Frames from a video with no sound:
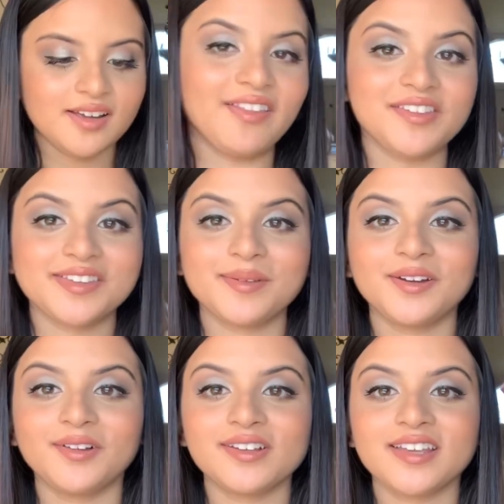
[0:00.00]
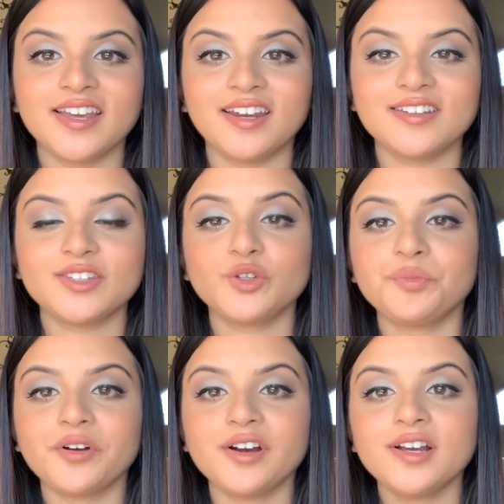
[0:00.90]
And this is what it looks like. It is
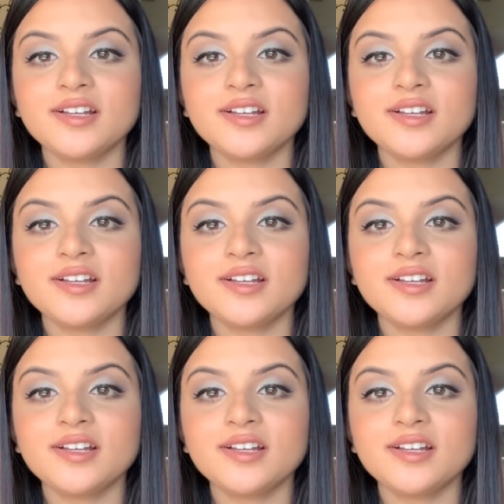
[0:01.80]
super